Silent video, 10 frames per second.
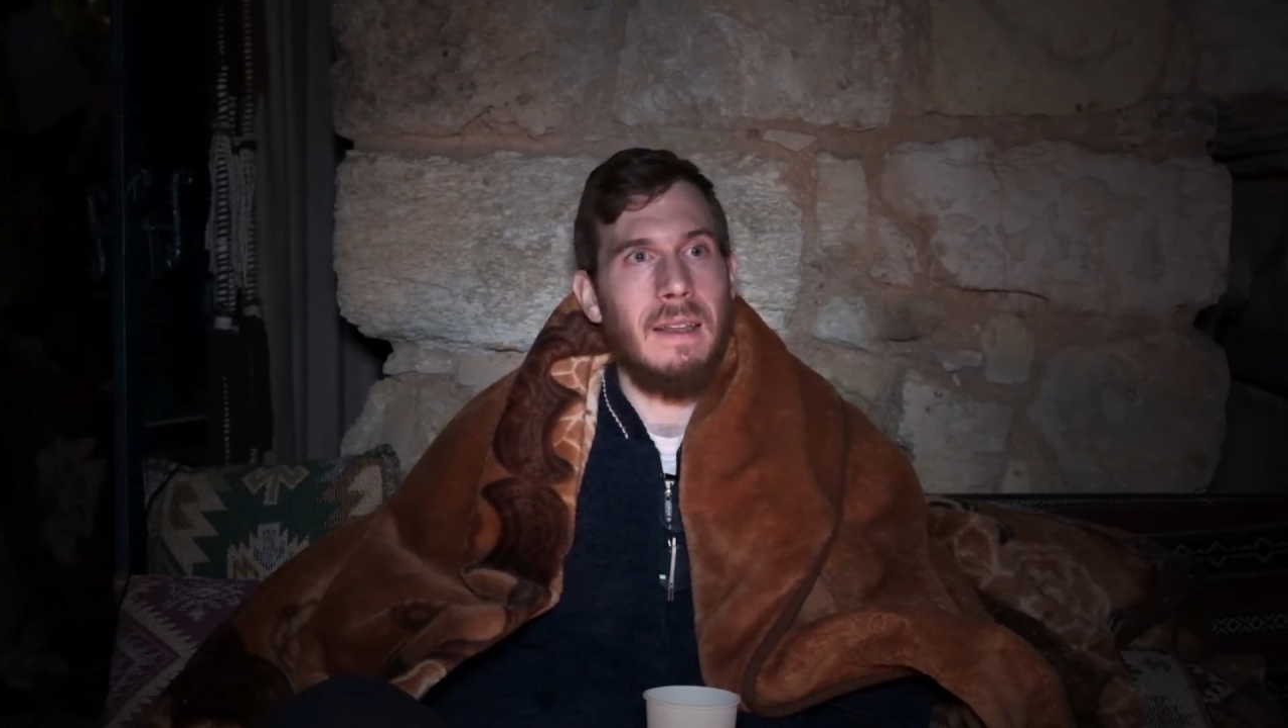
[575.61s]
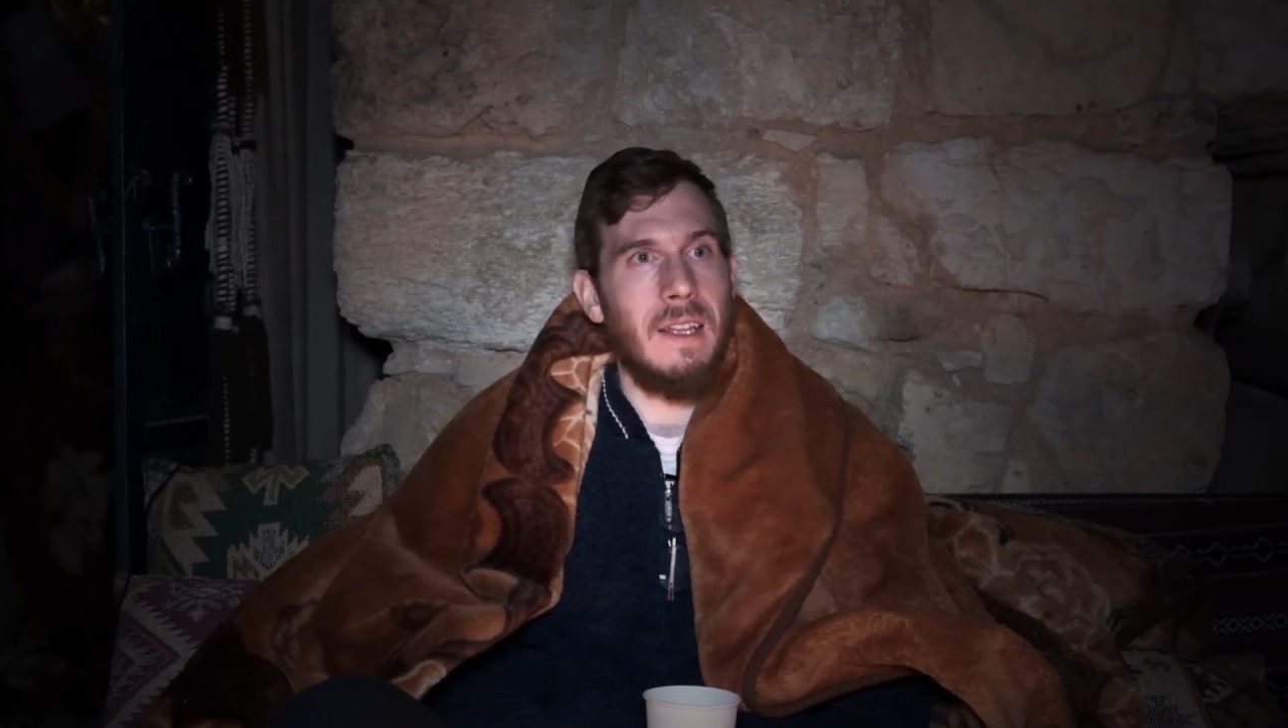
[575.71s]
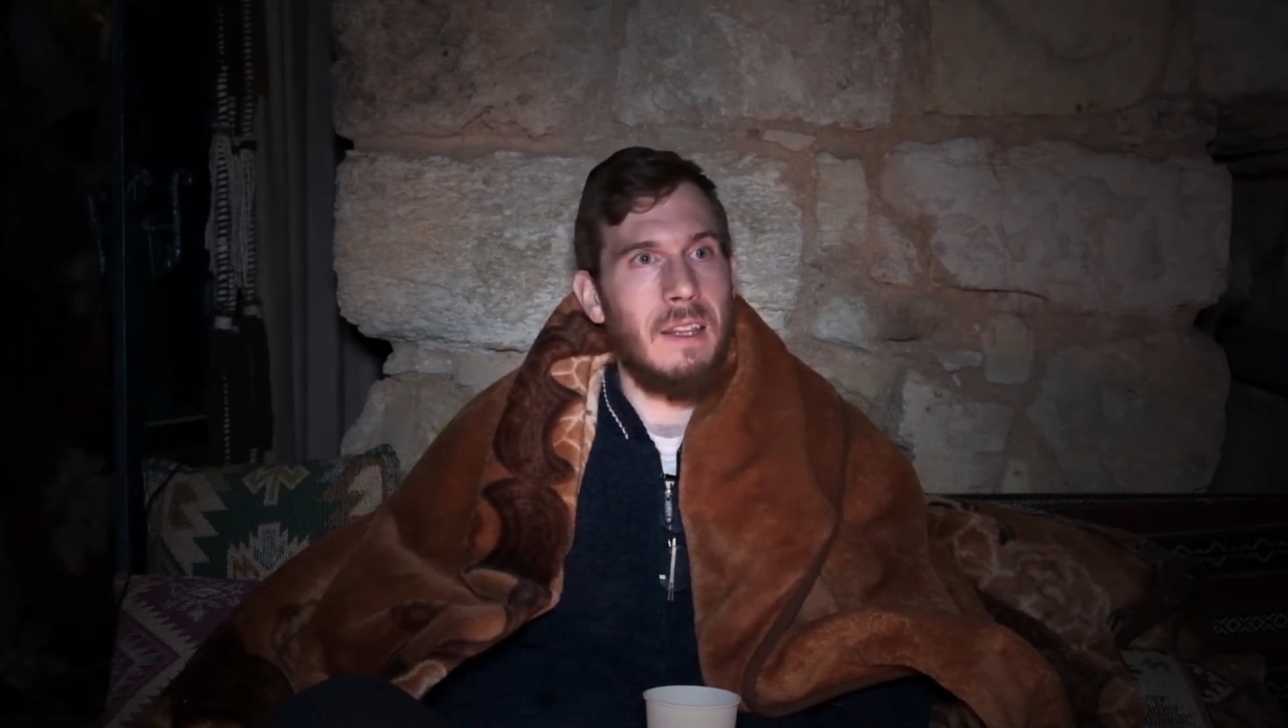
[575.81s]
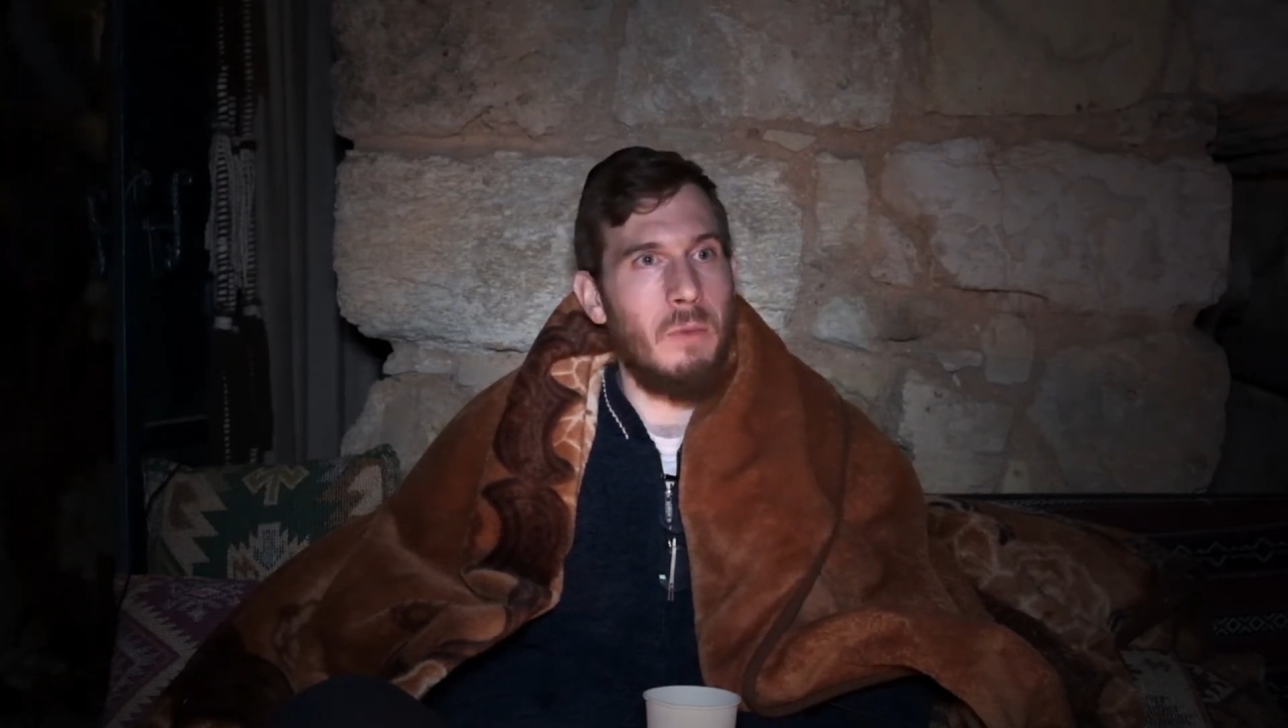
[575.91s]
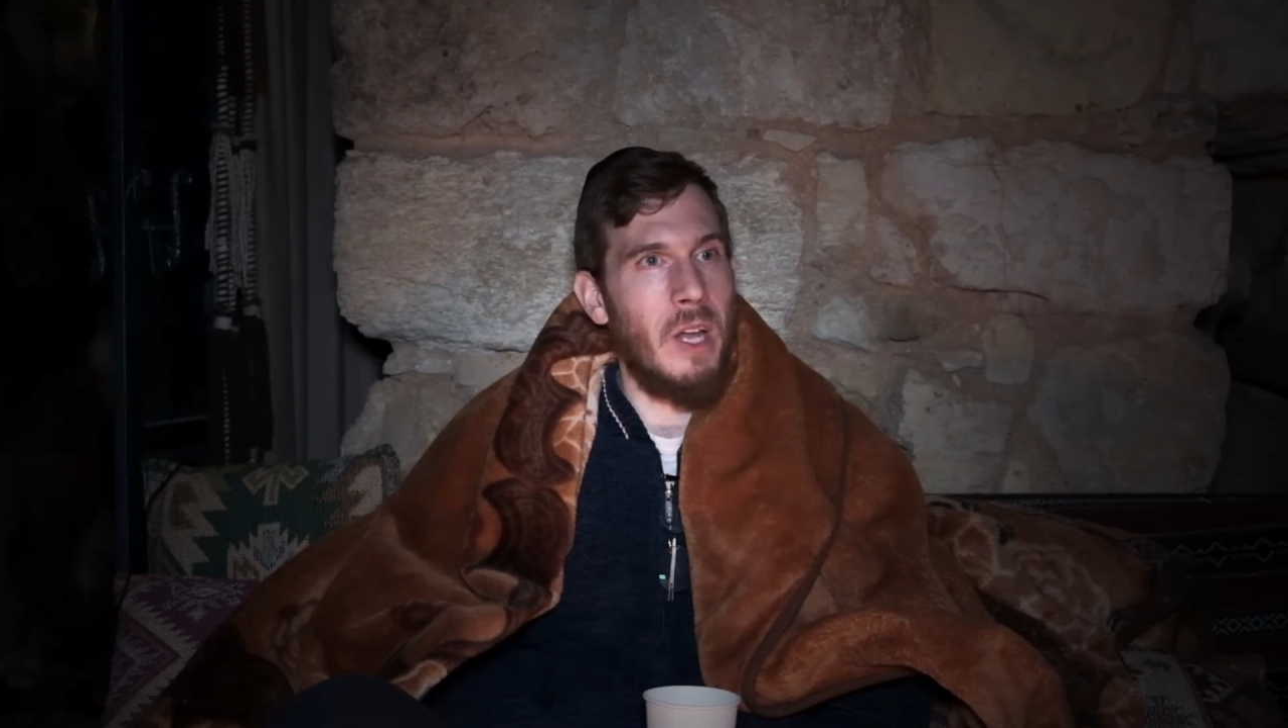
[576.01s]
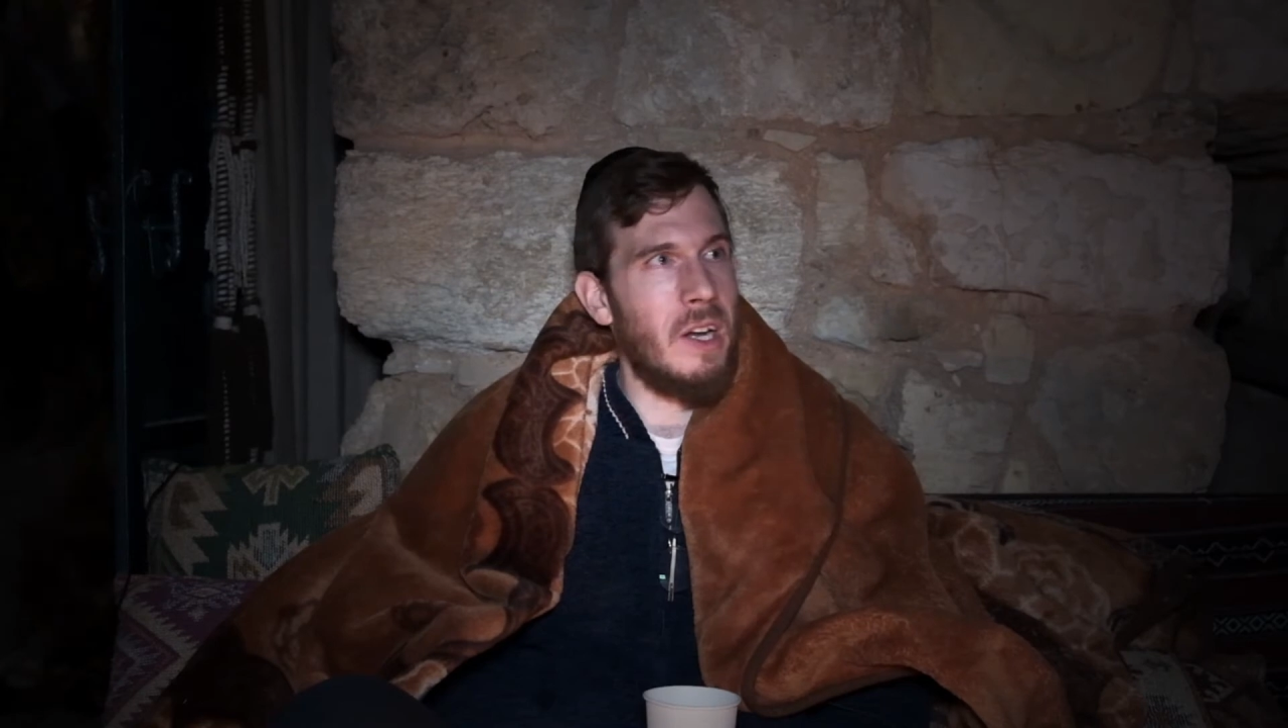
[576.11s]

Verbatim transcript: that we are